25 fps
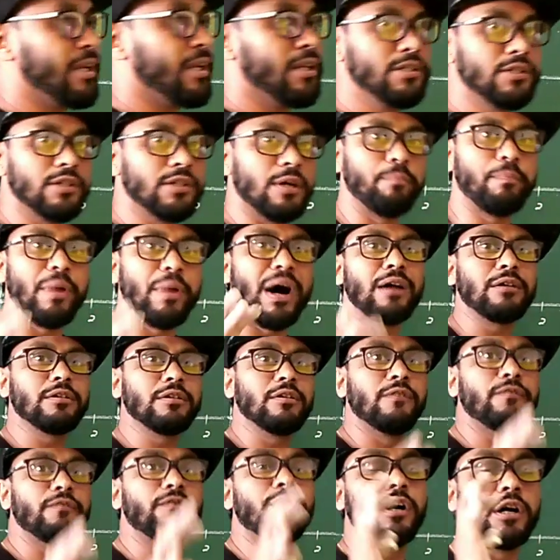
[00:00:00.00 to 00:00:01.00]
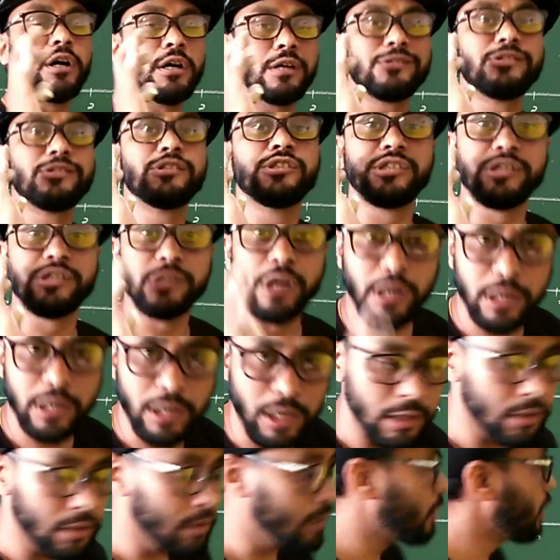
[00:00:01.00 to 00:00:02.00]
it is a part of a
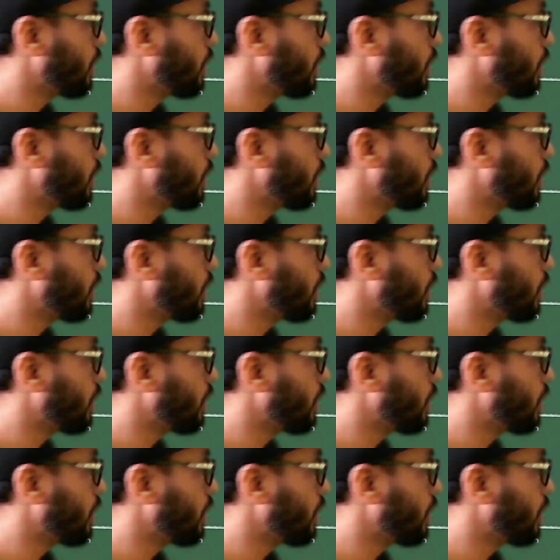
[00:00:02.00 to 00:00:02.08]
circle.